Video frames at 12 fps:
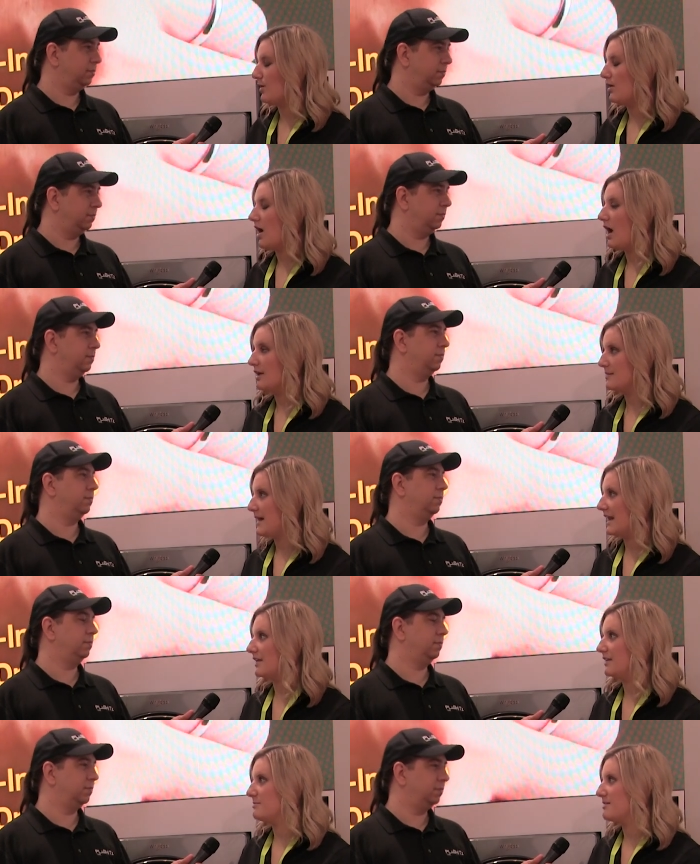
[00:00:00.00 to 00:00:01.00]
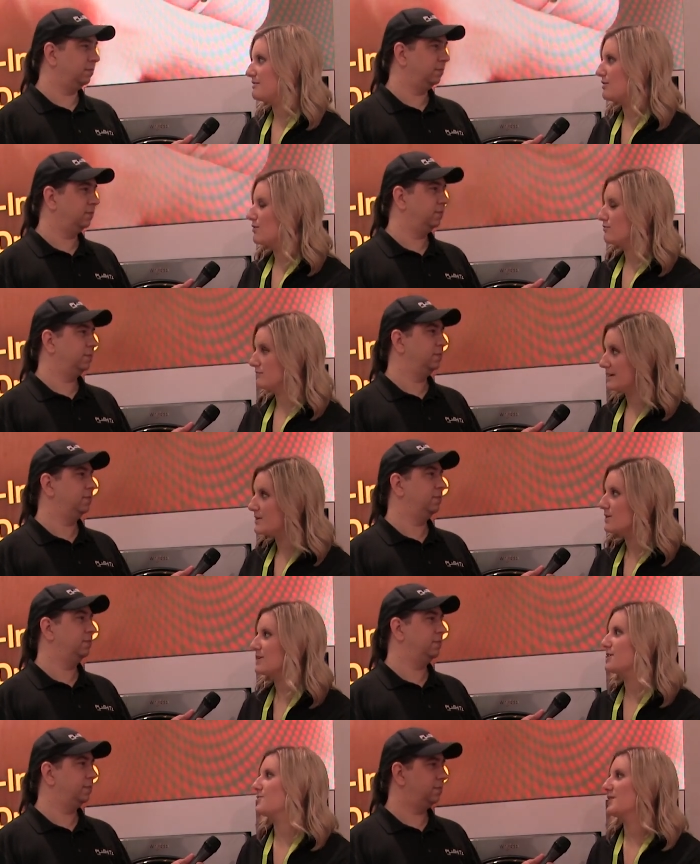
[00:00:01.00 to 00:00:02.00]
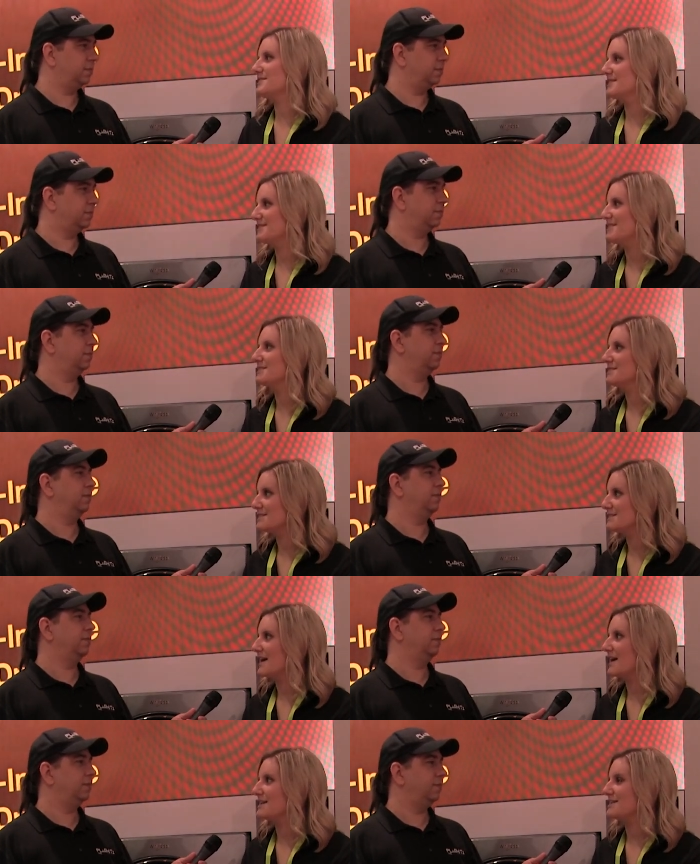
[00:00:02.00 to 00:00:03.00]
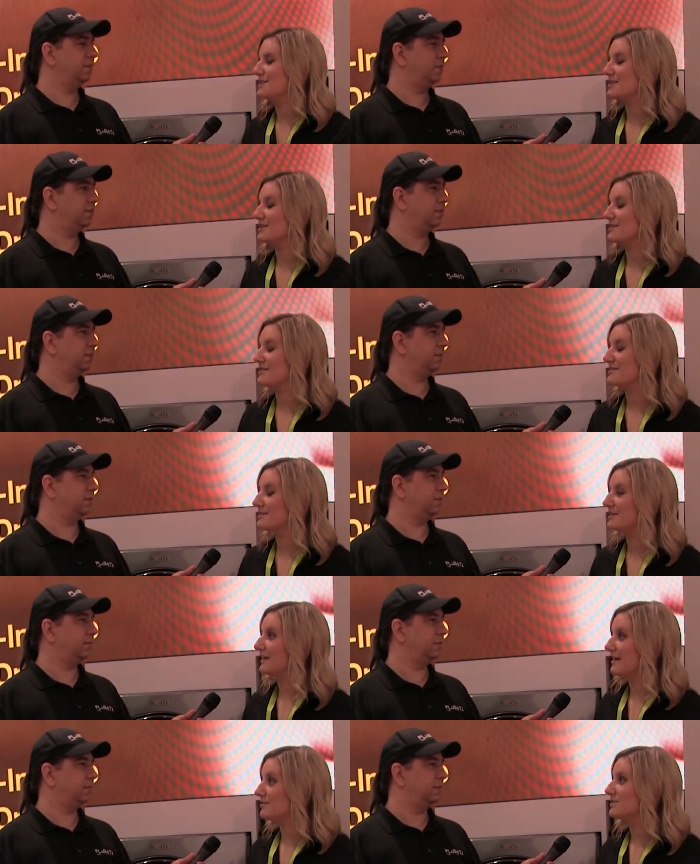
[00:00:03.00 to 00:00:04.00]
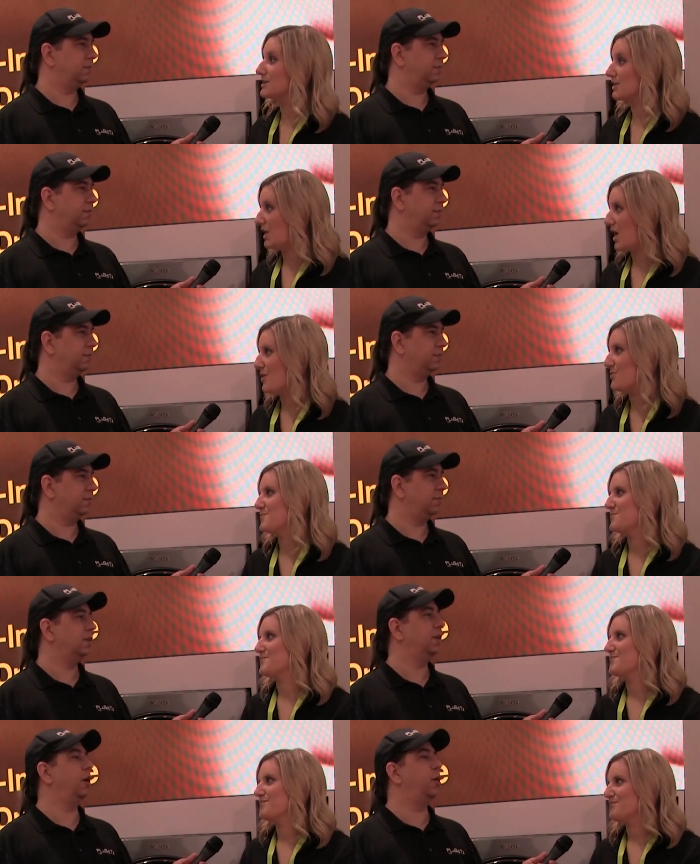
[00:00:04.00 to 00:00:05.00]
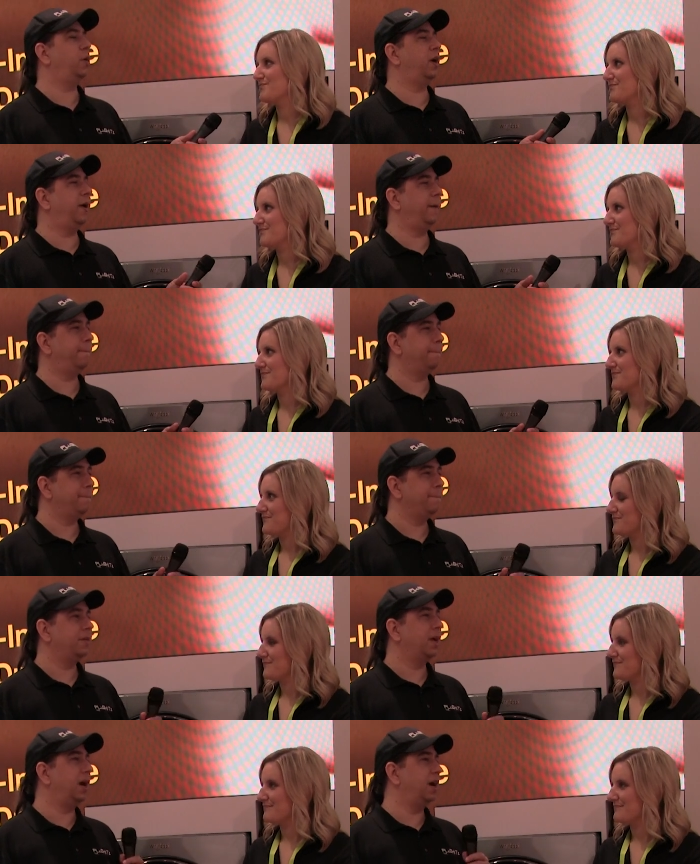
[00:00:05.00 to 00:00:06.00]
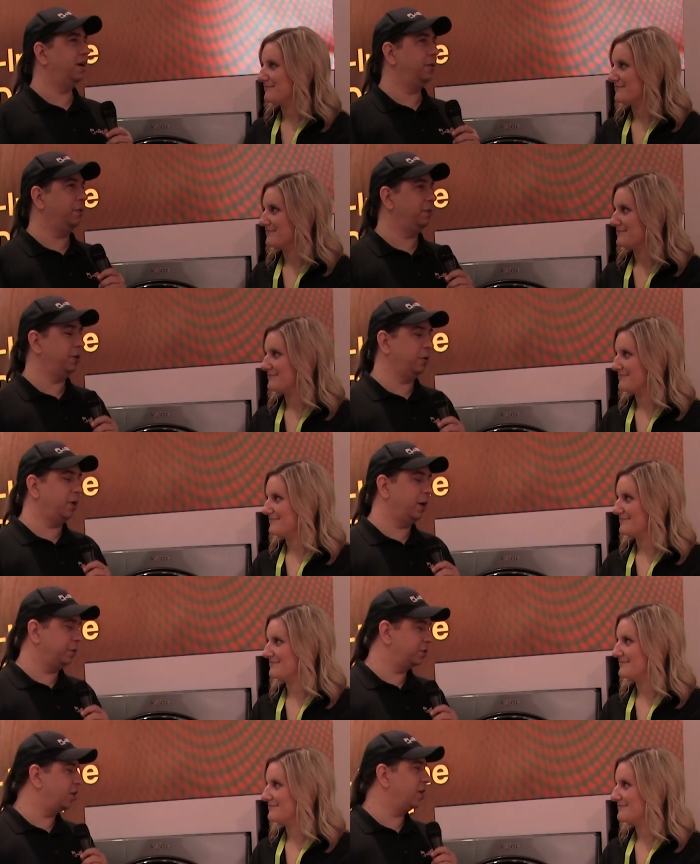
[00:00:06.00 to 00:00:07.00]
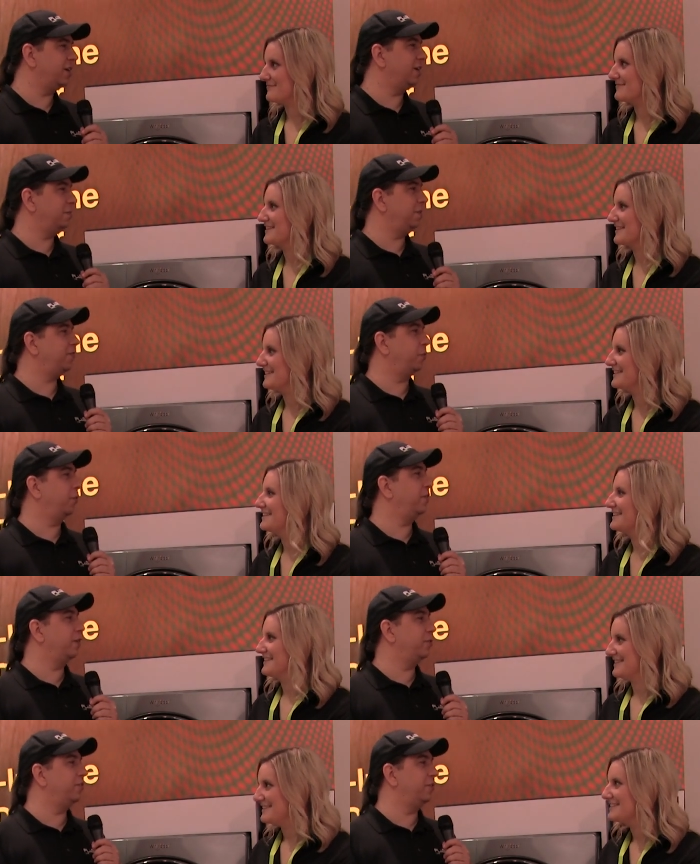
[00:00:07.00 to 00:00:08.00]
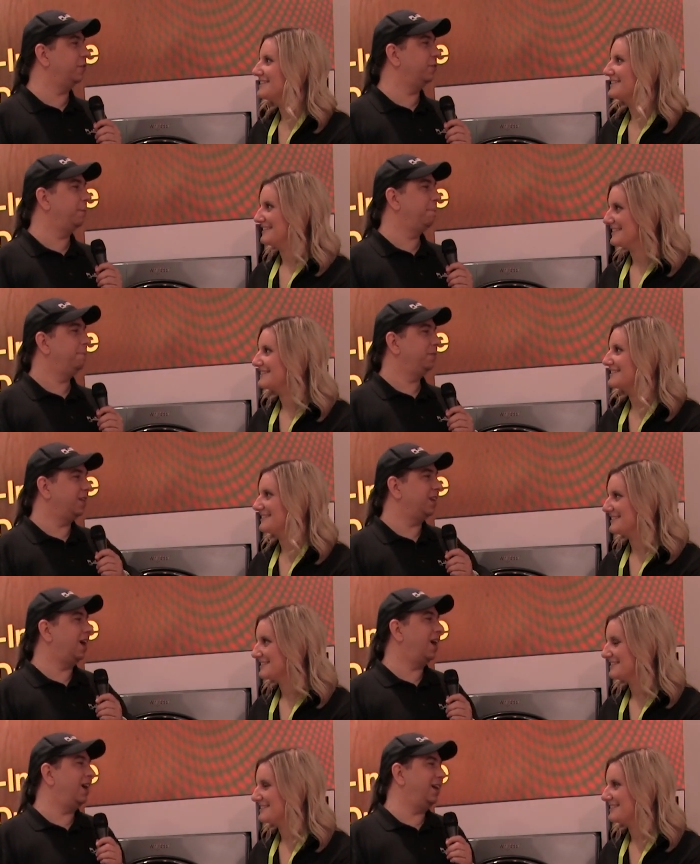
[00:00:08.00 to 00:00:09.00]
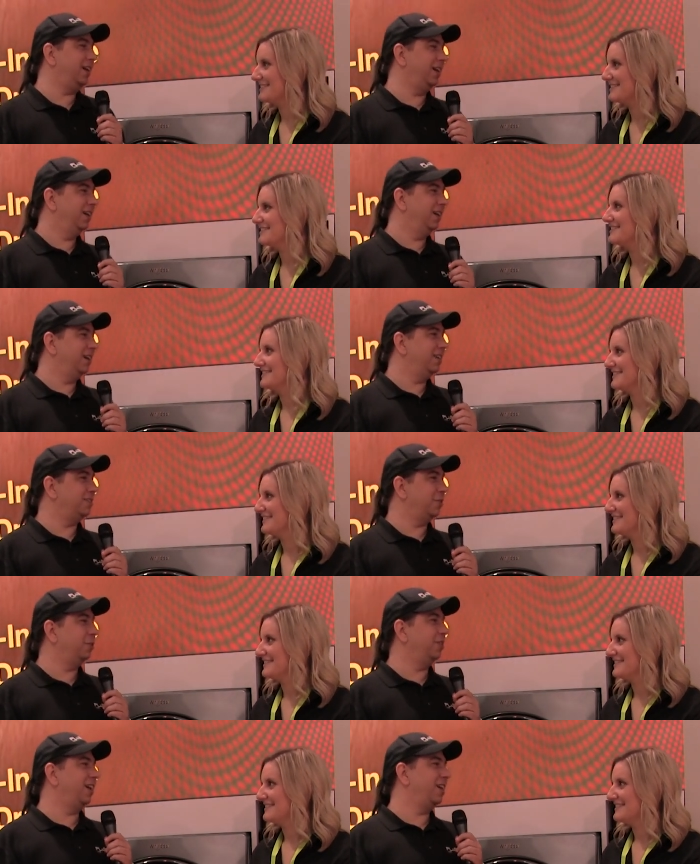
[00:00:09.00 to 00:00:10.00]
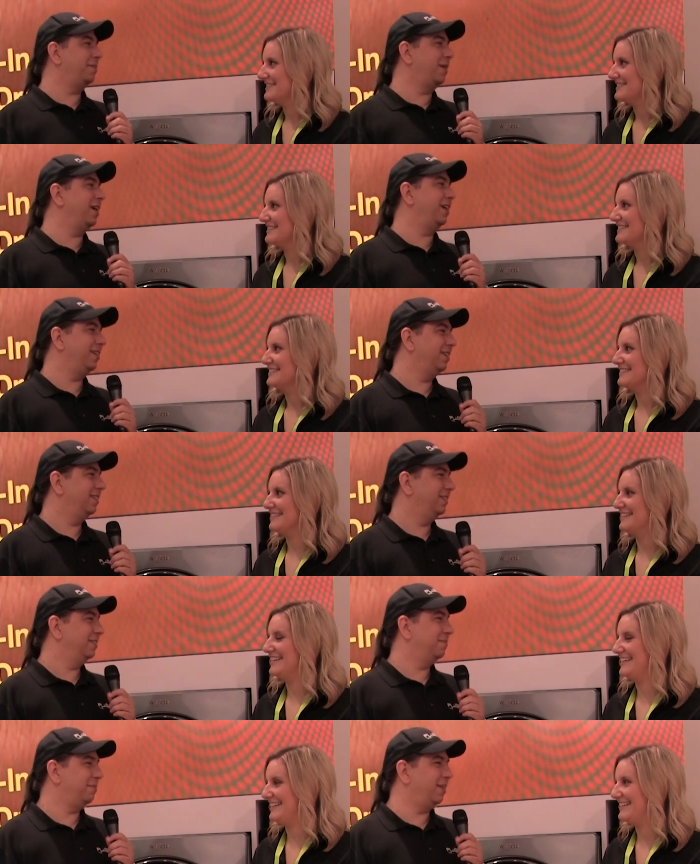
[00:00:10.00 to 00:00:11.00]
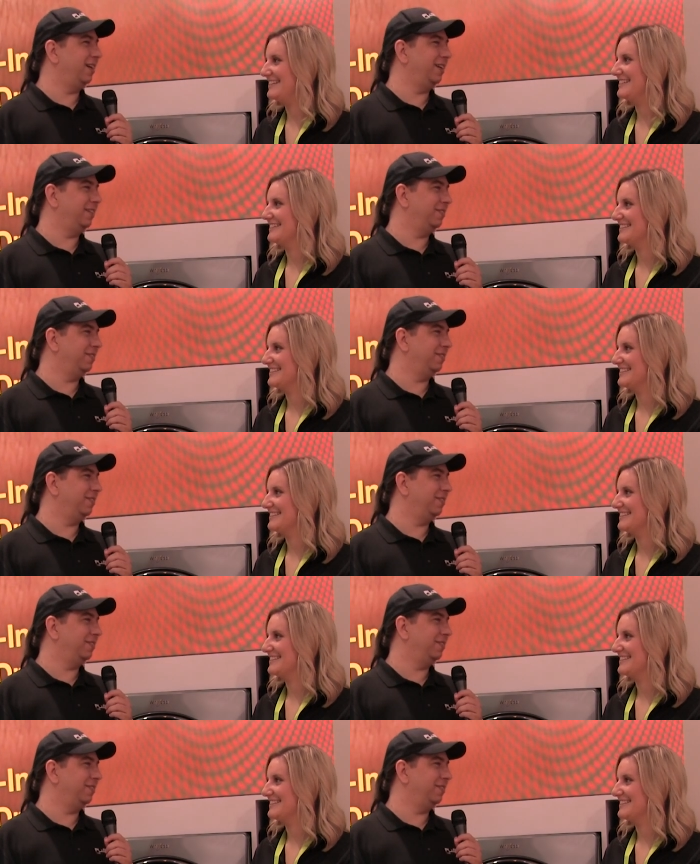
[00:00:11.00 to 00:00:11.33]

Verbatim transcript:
Speaker 1: will automatically be reordered once it senses that your levels are low. Okay.
Speaker 2: Uh, you and I were talking before the interview that I don't like my my